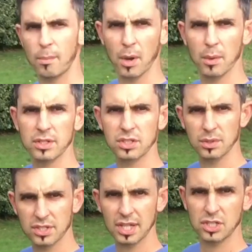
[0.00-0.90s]
mowers to
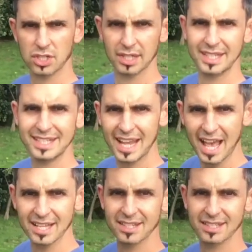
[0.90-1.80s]
essentially
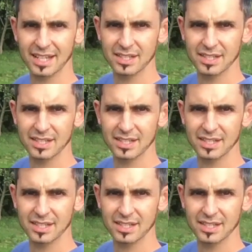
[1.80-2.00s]
test